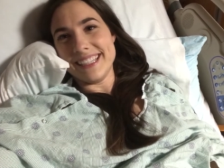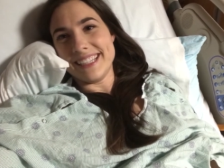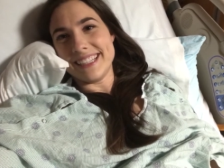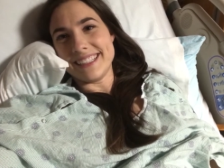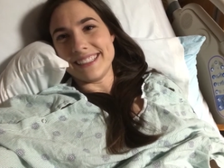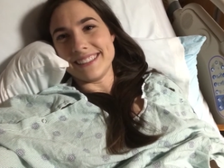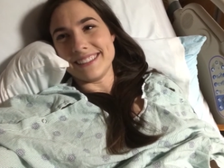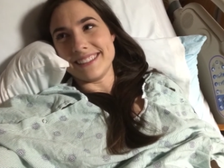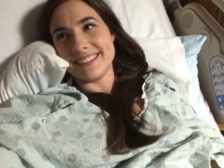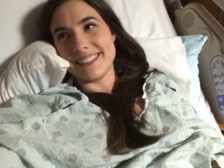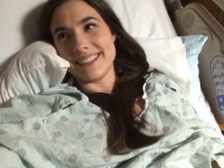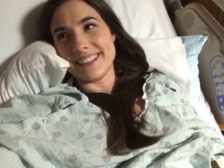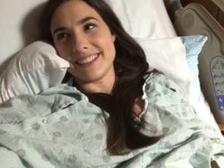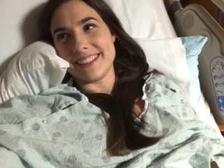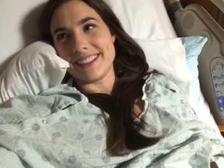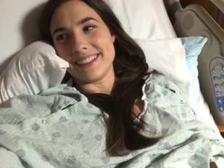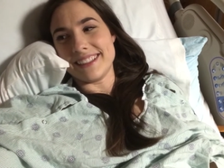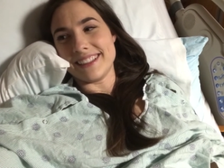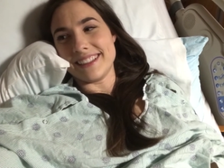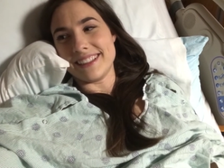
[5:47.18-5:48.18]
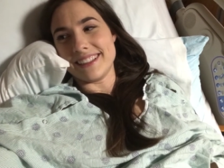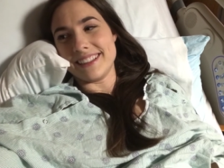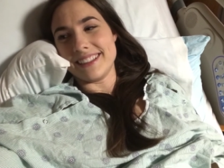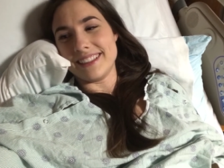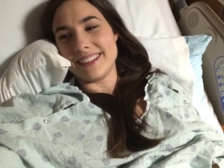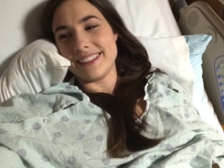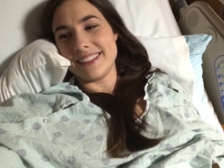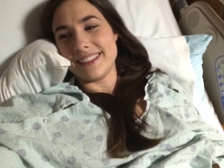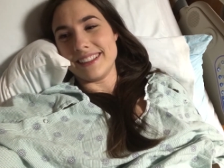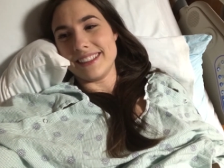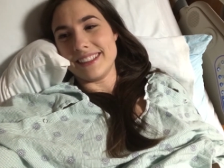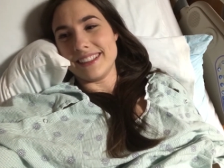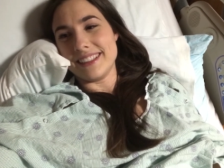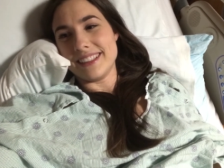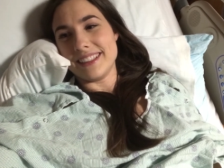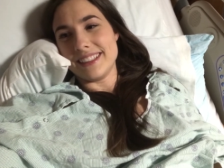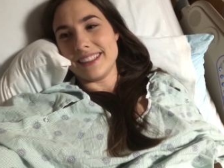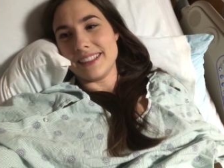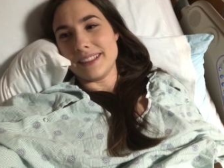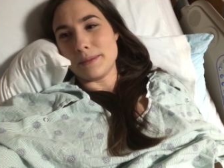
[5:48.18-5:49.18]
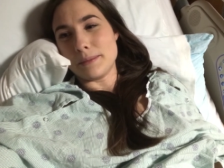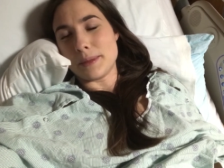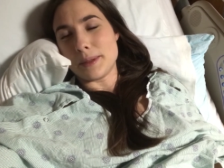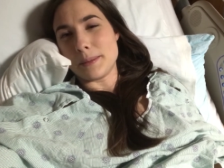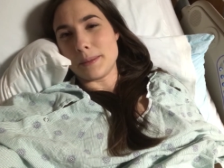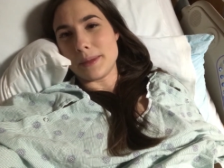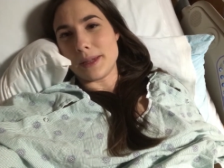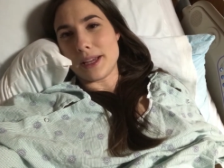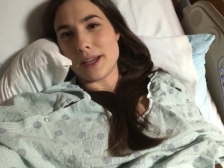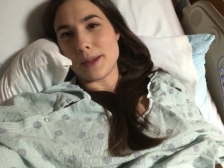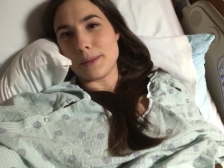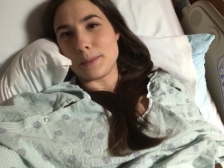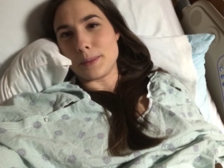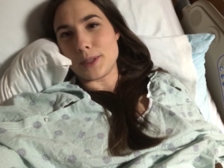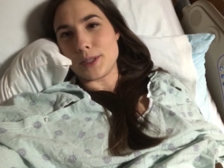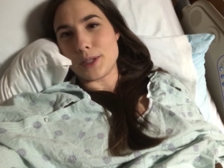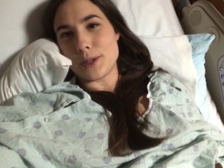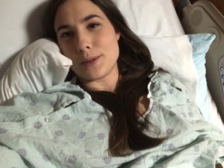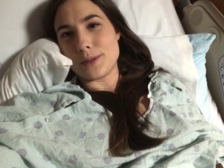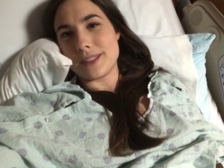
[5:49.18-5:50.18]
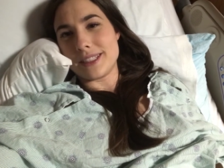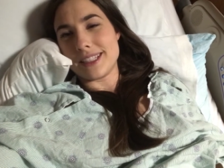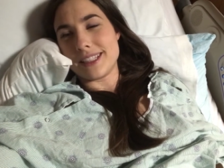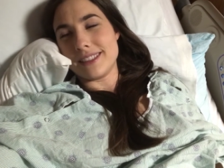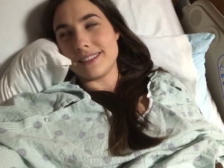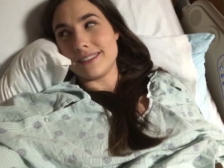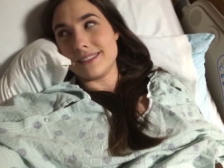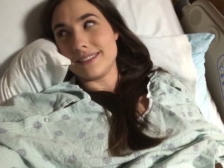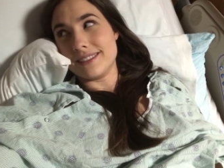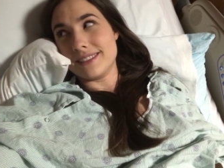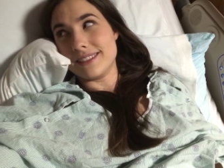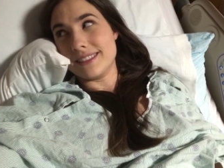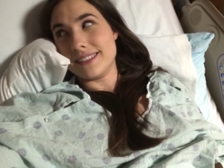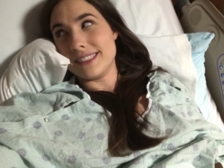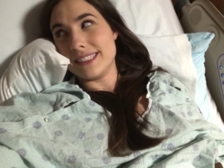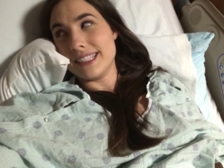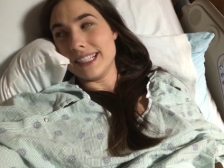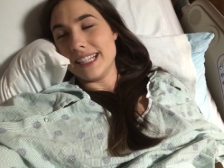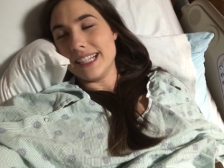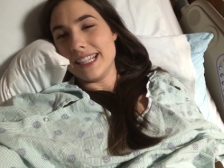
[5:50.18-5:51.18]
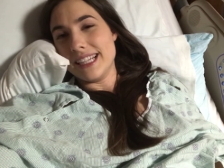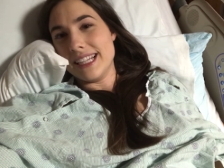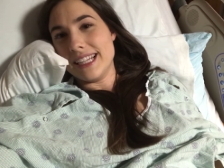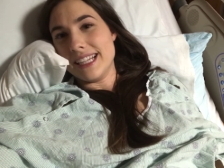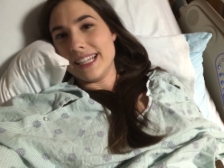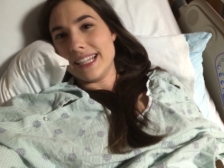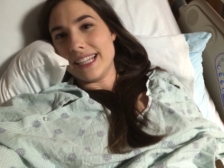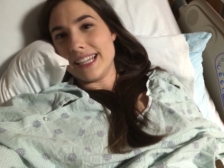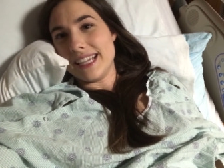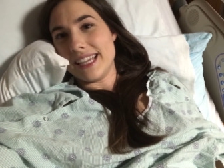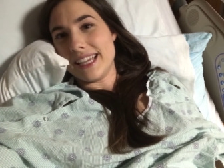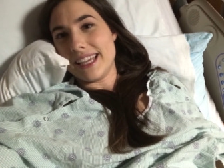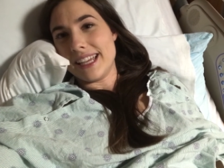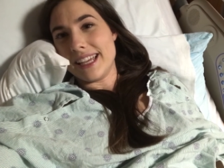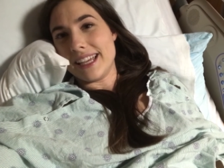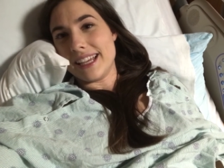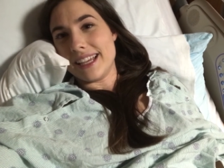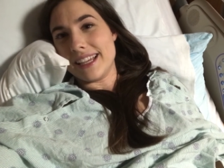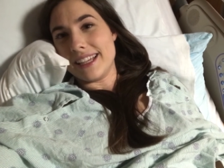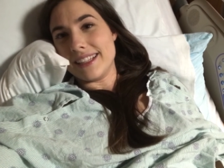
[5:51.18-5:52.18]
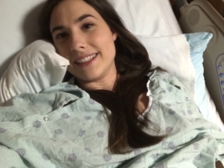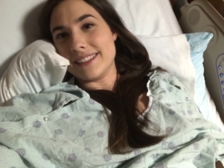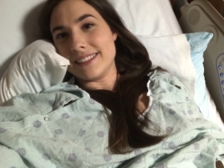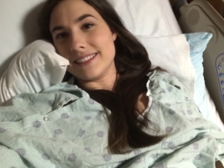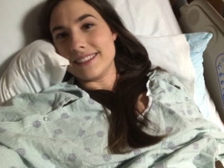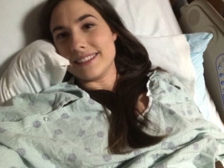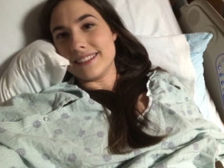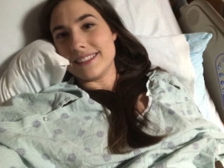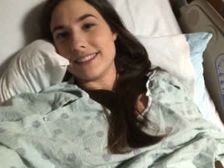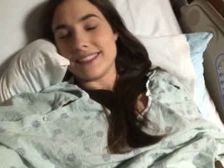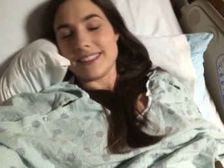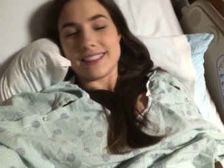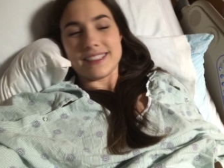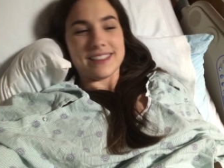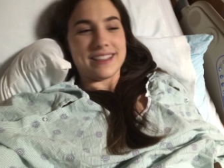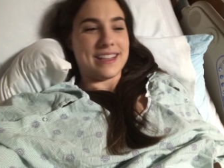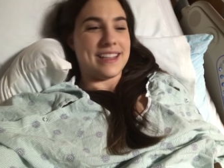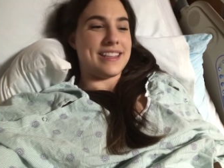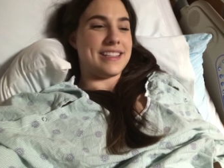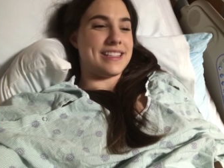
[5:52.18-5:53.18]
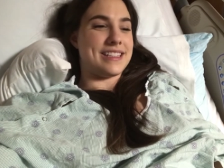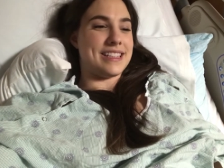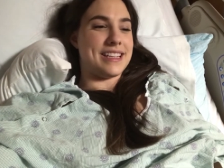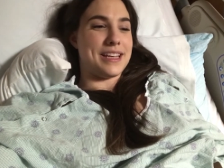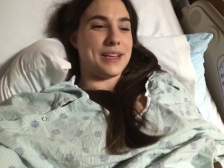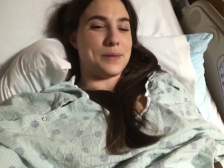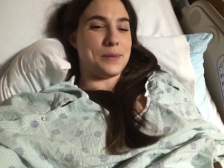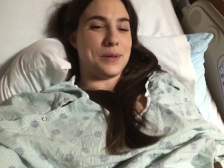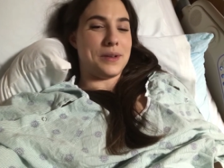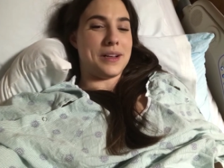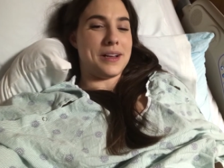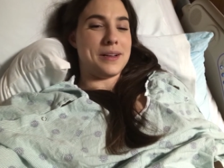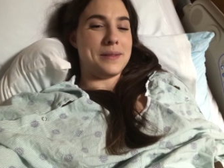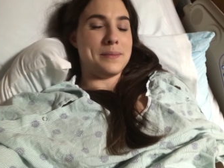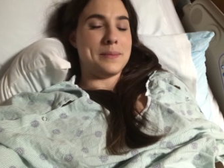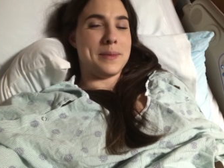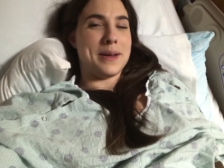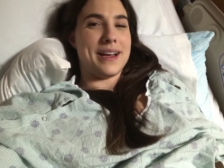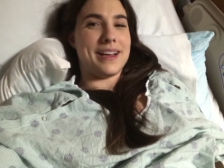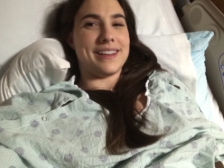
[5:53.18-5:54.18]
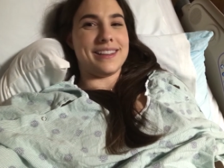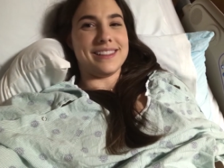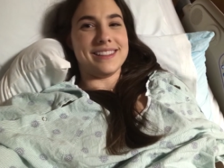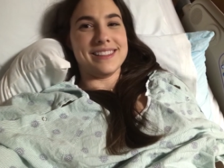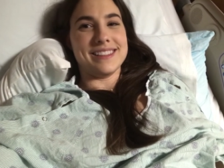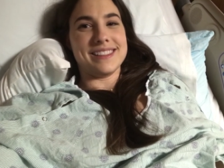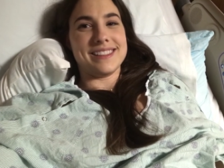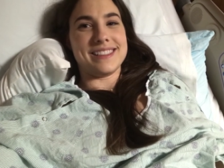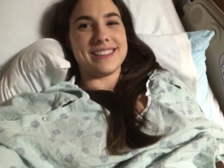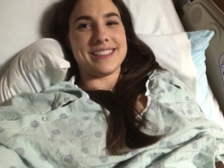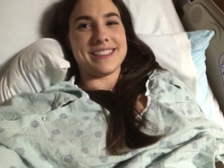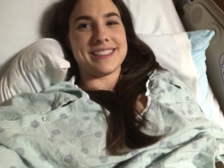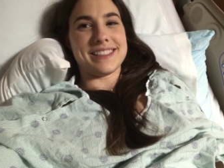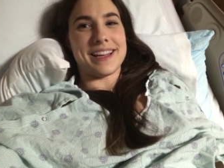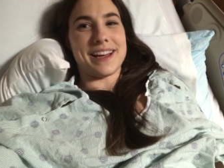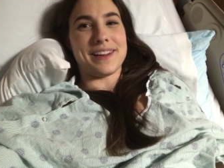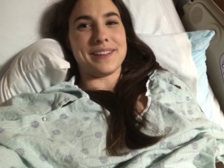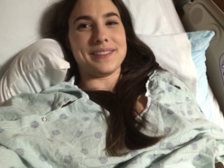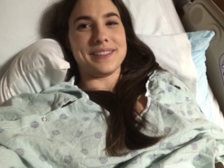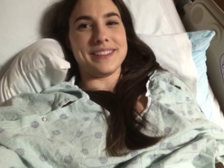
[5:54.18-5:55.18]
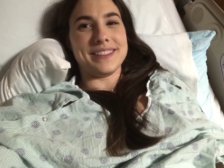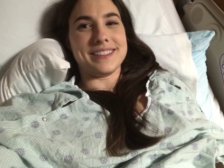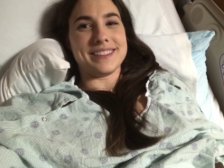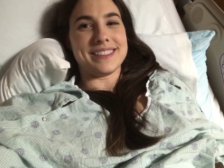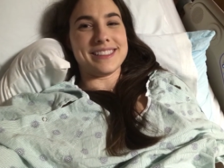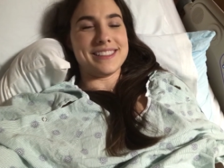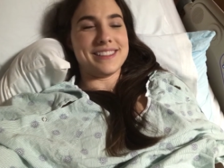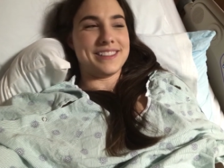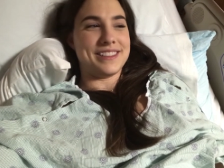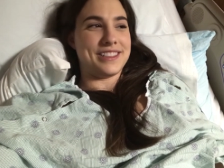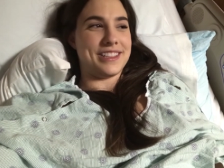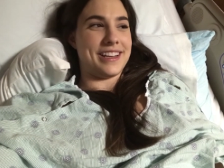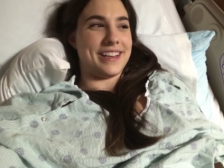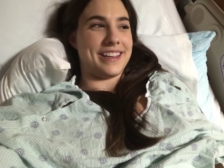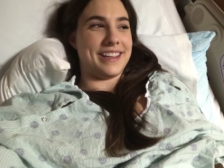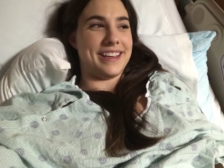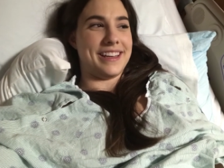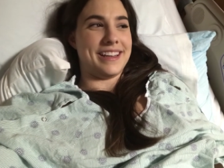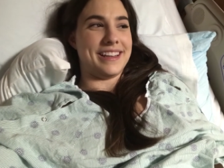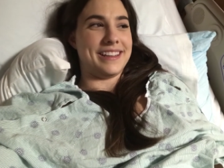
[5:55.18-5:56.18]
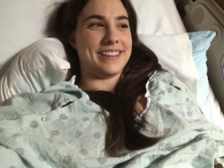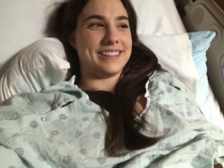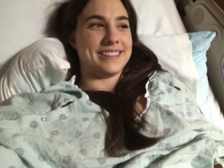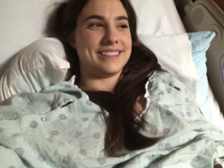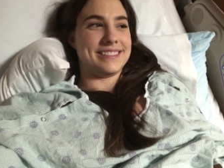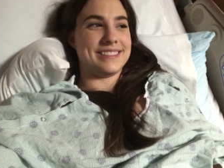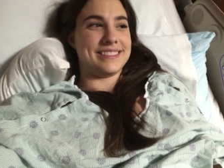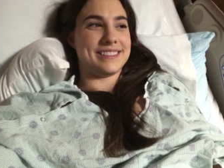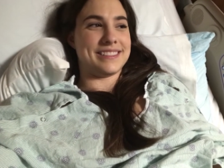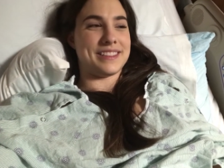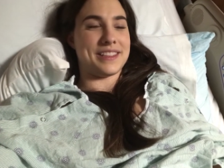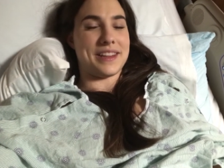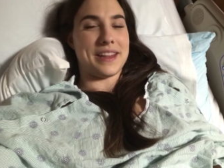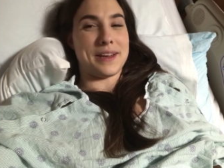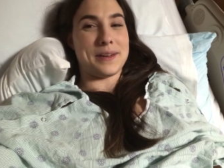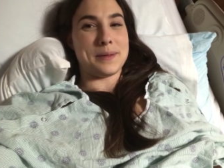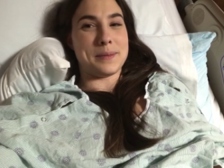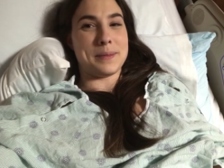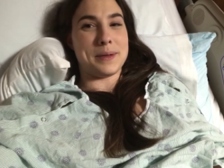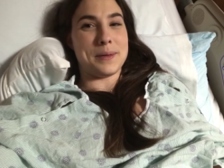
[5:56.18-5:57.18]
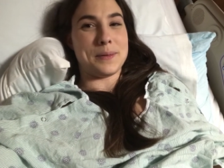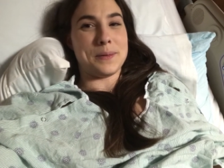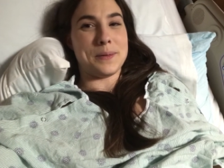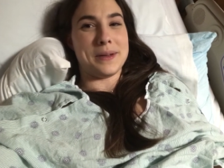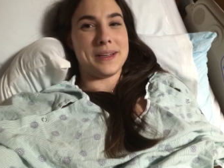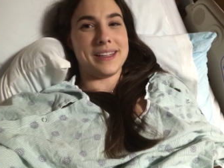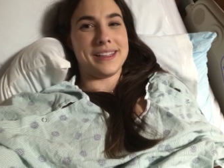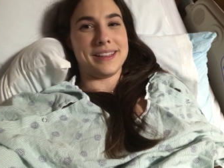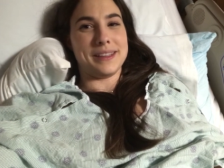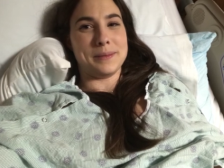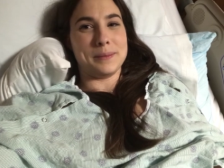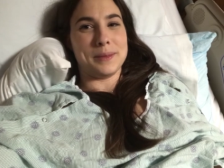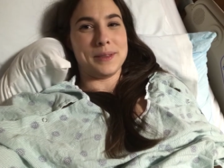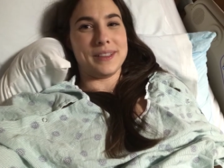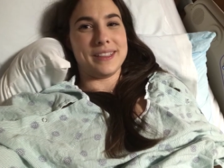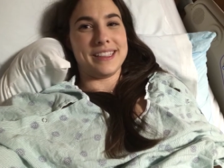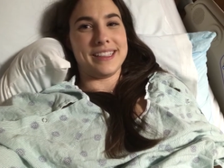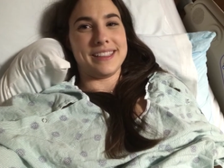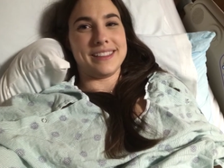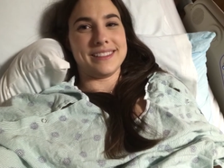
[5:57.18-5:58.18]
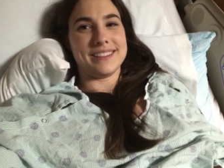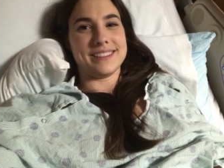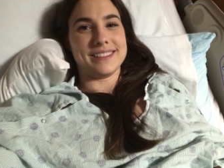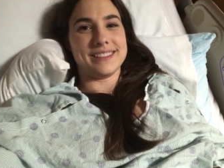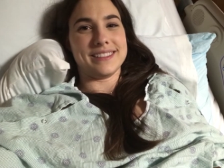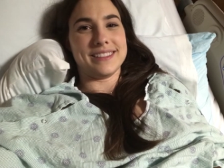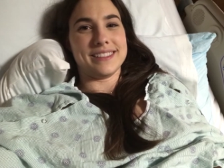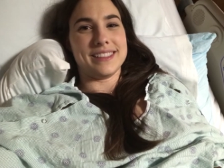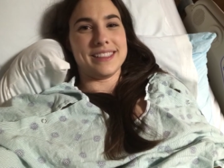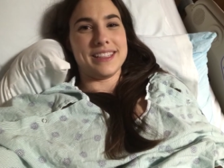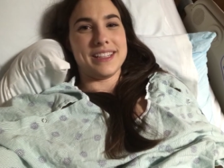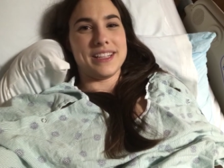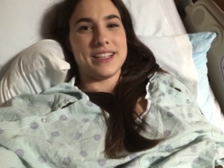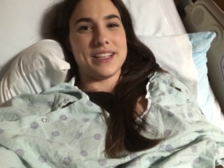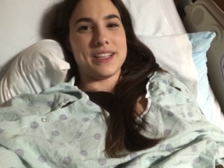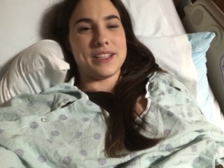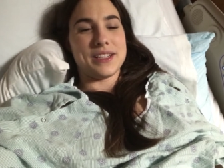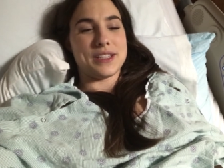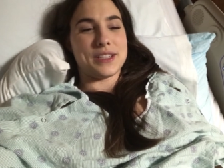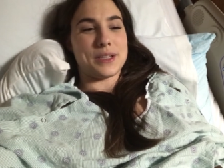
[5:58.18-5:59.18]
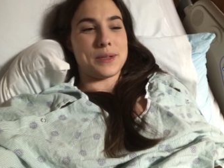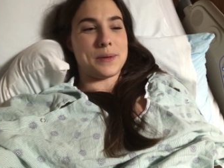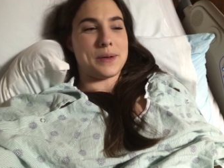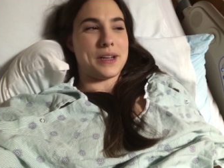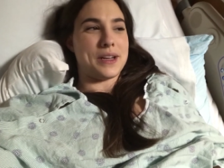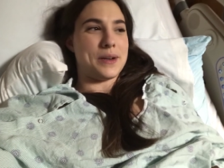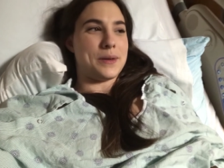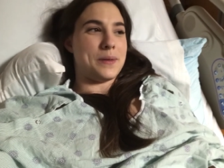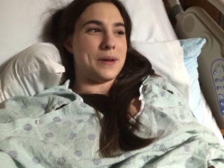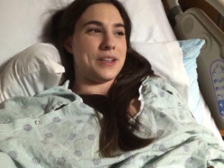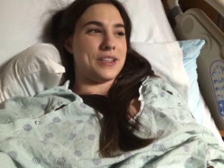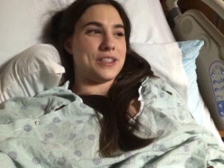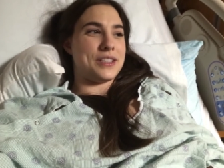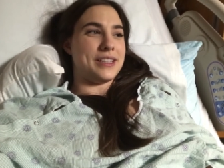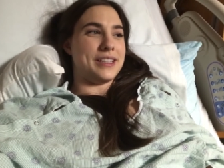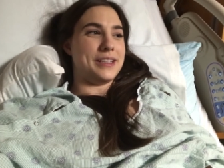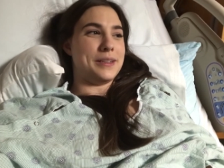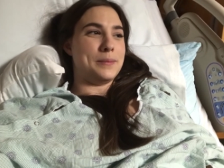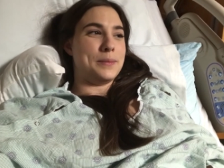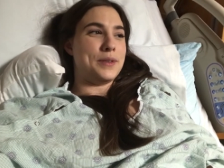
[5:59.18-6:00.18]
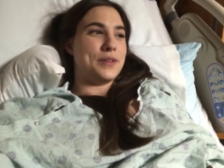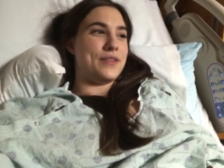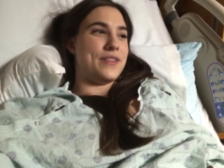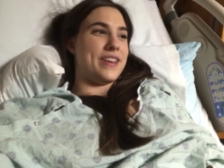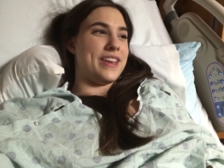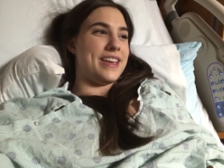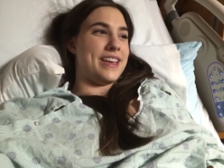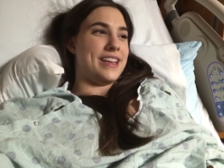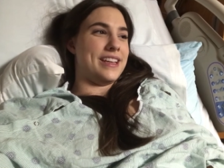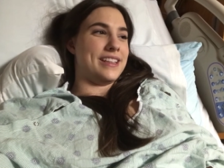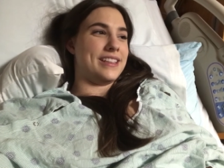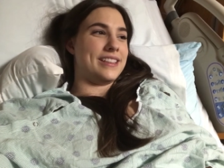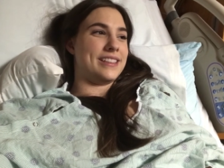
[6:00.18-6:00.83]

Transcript: and uh, put me on pitocin, and they said we'll come back in six hours and check ya. So that would be one in the morning. So we're gonna watch a little movie,